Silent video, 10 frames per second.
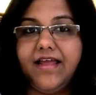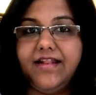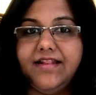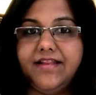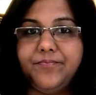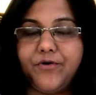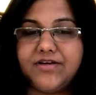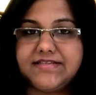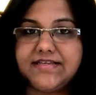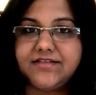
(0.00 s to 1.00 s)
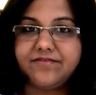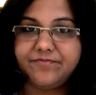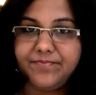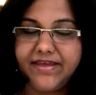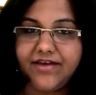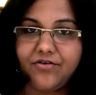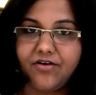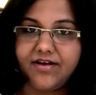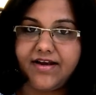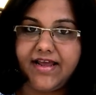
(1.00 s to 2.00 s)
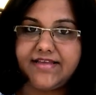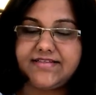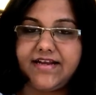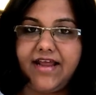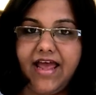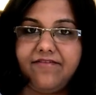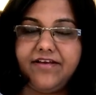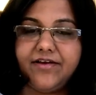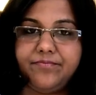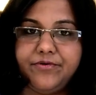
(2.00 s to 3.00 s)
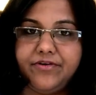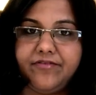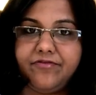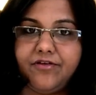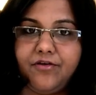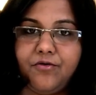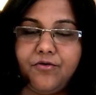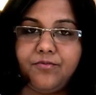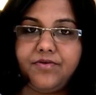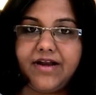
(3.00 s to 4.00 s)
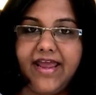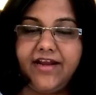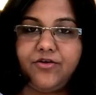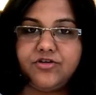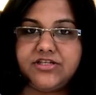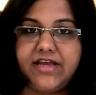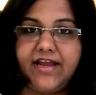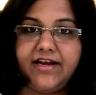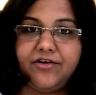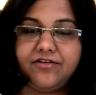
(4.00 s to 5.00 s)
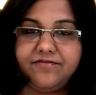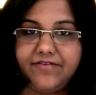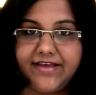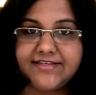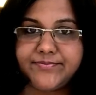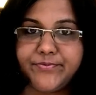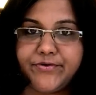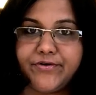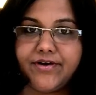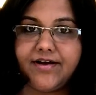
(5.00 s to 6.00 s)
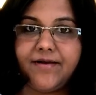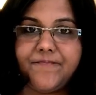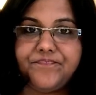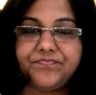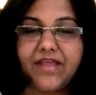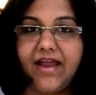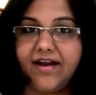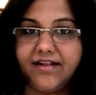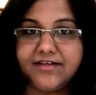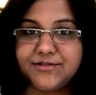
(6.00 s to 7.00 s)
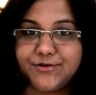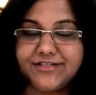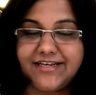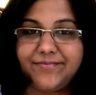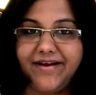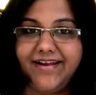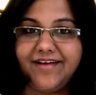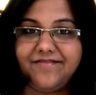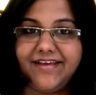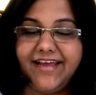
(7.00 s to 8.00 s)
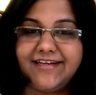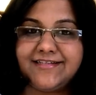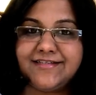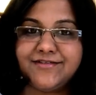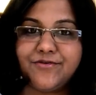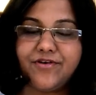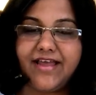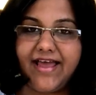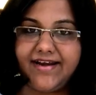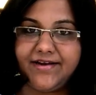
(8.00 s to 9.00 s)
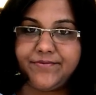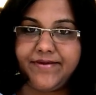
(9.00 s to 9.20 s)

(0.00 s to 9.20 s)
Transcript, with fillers: In the process of being organized and having a beautiful home, trying to share it on Facebook and other social media, we get so carried